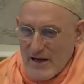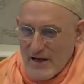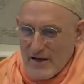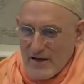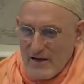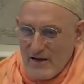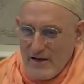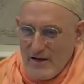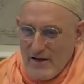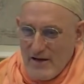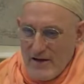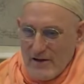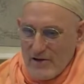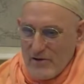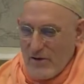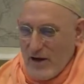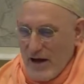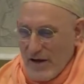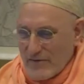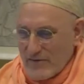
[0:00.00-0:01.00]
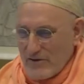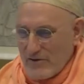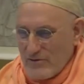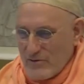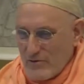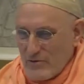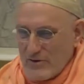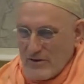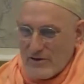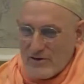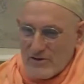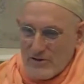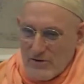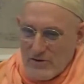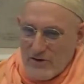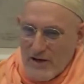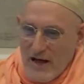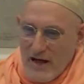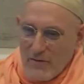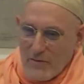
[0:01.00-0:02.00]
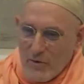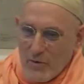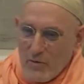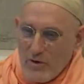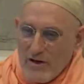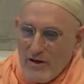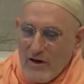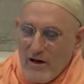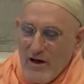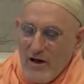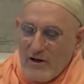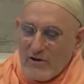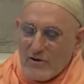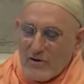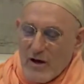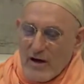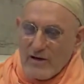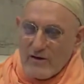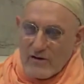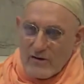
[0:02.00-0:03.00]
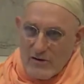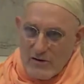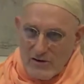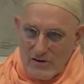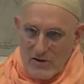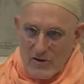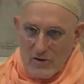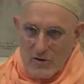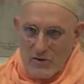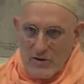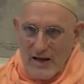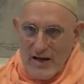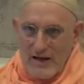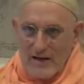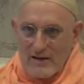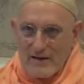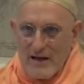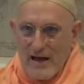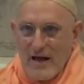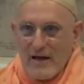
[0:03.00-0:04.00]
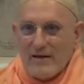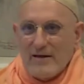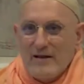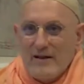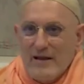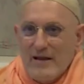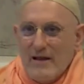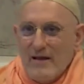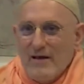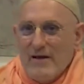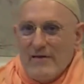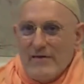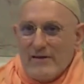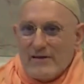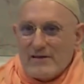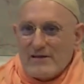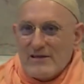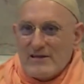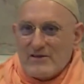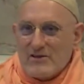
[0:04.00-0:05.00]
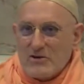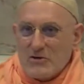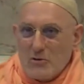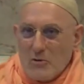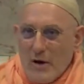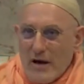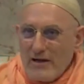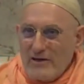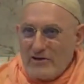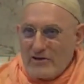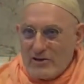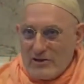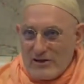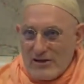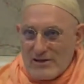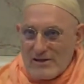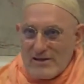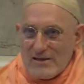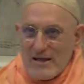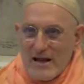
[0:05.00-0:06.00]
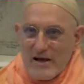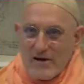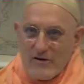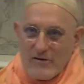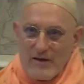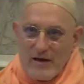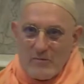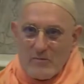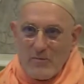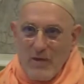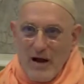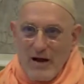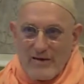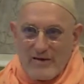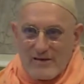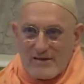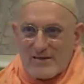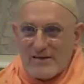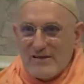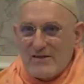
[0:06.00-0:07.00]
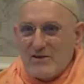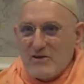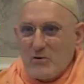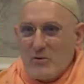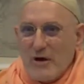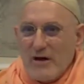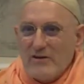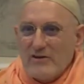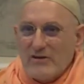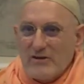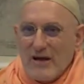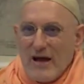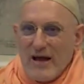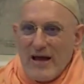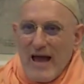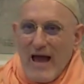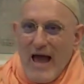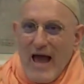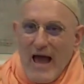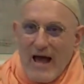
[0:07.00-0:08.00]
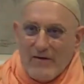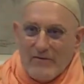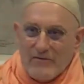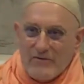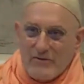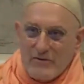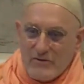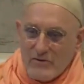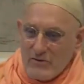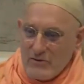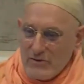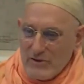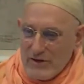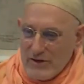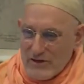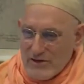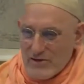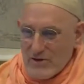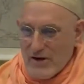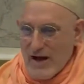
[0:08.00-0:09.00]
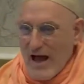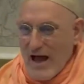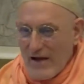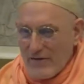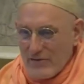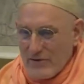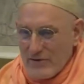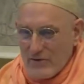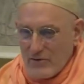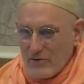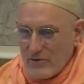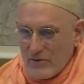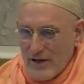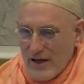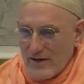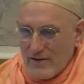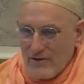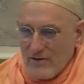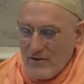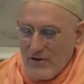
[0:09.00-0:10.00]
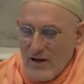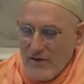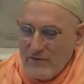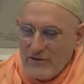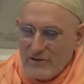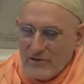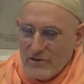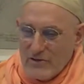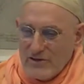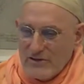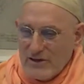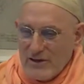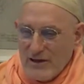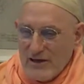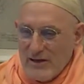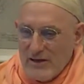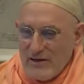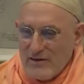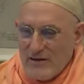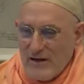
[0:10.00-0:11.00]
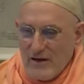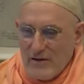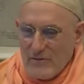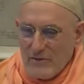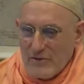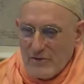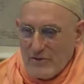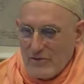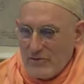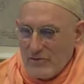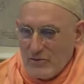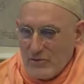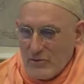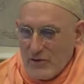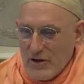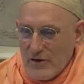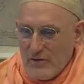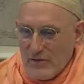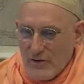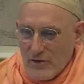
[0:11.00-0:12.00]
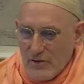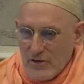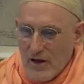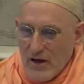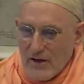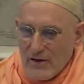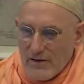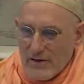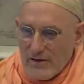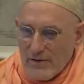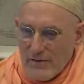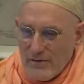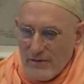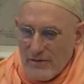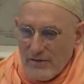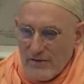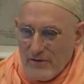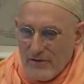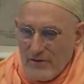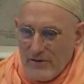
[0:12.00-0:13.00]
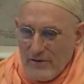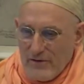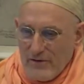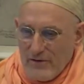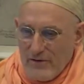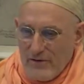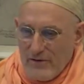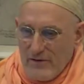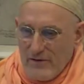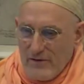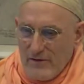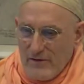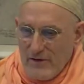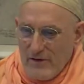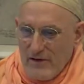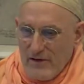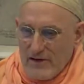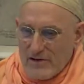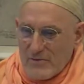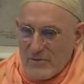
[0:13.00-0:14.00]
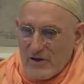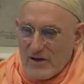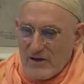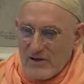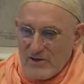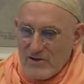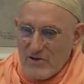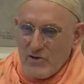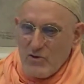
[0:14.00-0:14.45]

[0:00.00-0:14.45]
There's no one that's sitting there and saying, you have to do this or that. But we try to create that the situation is there, that by the situation I have to do this or have to do that. No, you have a choice at any time to do whatever you like.